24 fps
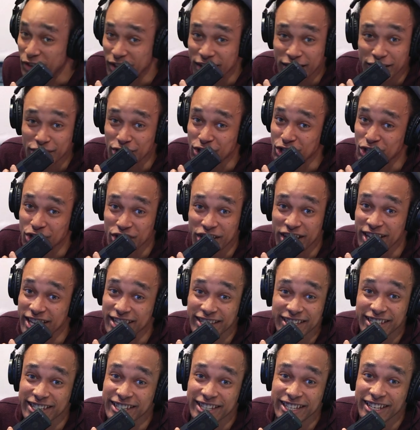this oh shit, no.
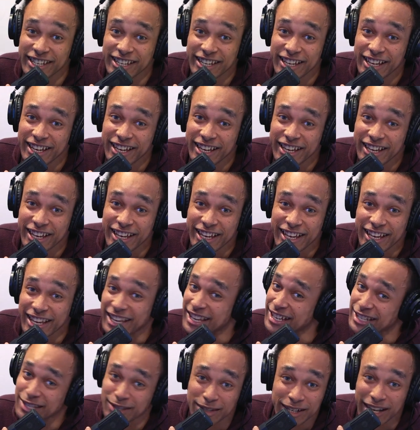
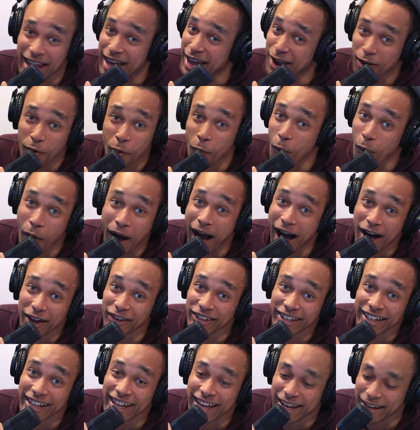It's like
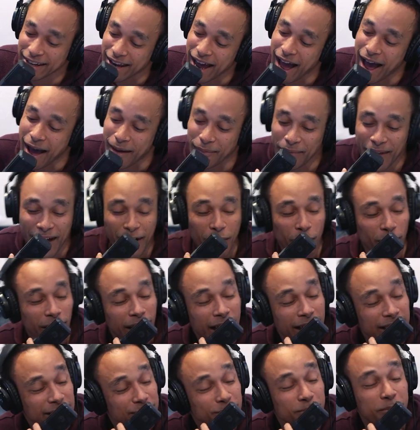wild late. Nah, I'm not gonna
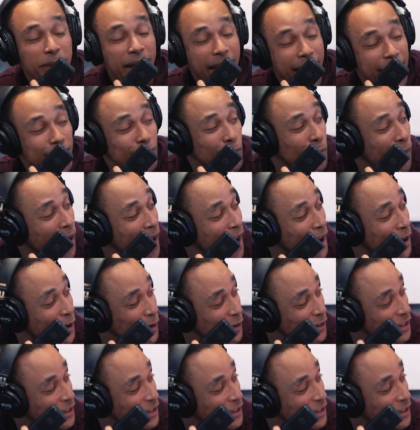lie. It's mad quiet on